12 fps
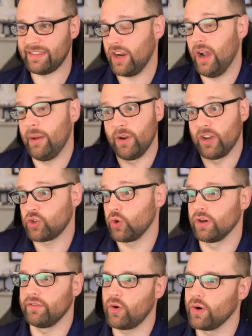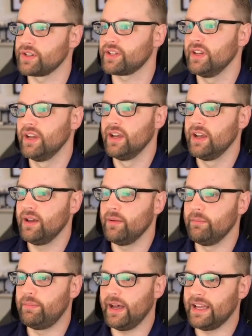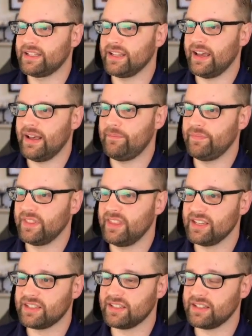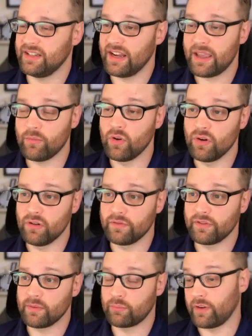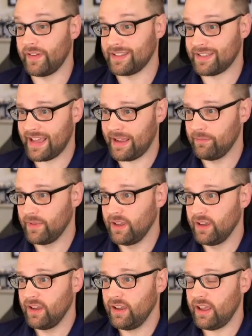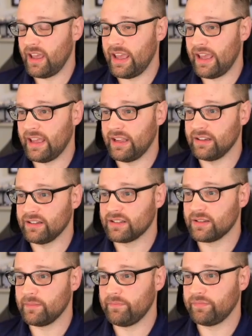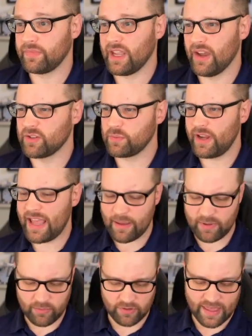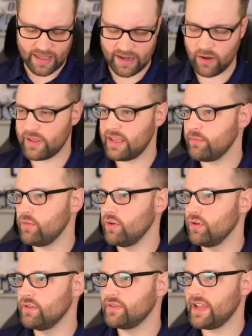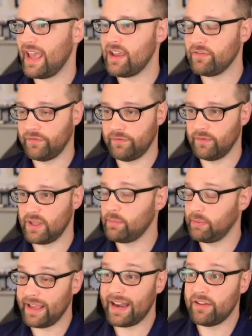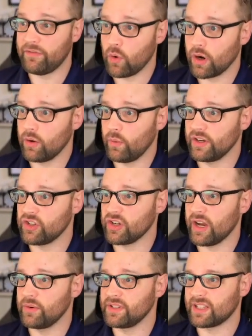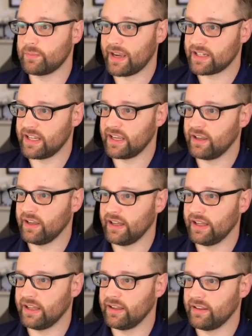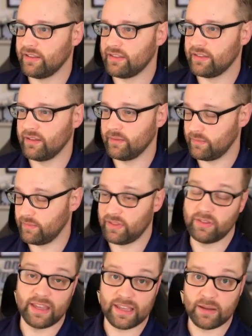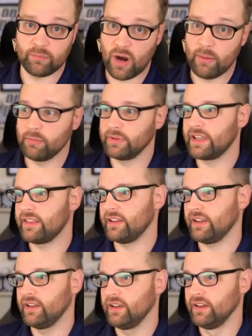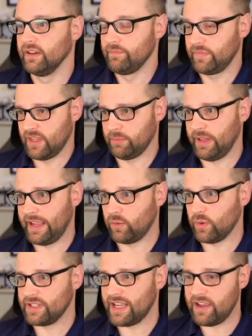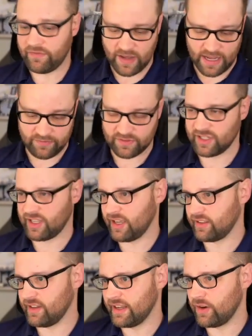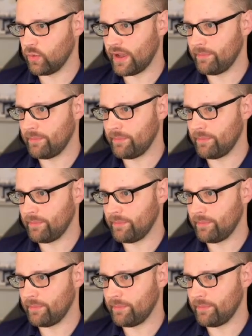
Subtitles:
I'm not sure, of course, but this knight move prevents that. And I was pretty happy about that. Now he played a4, which I was expecting, thinking probably the plan was a5 to kick the knight away.